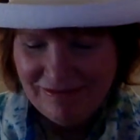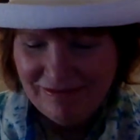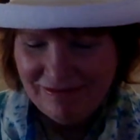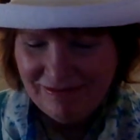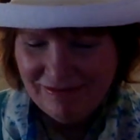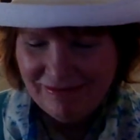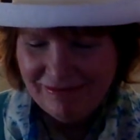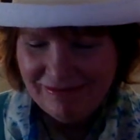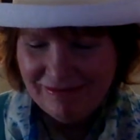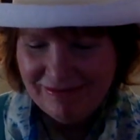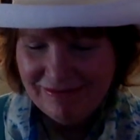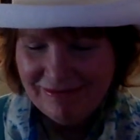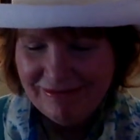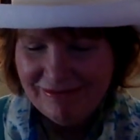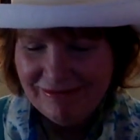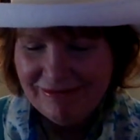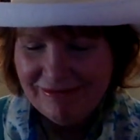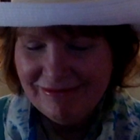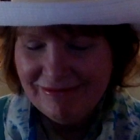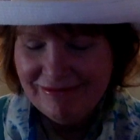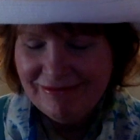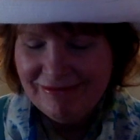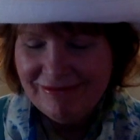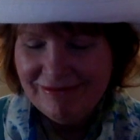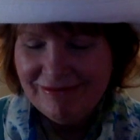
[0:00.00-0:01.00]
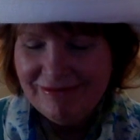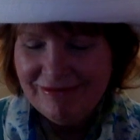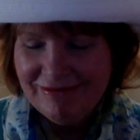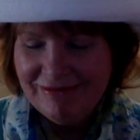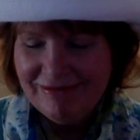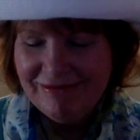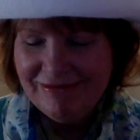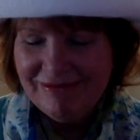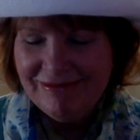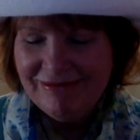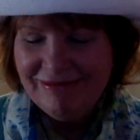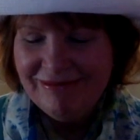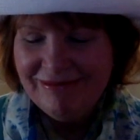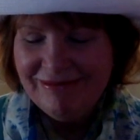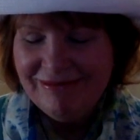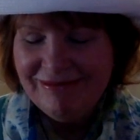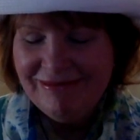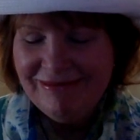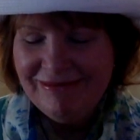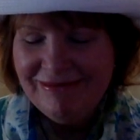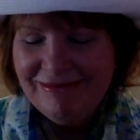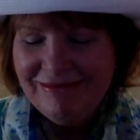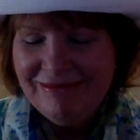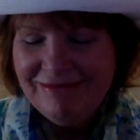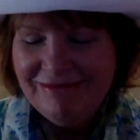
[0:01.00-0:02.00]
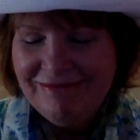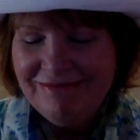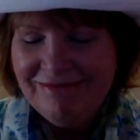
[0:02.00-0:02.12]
[no speech]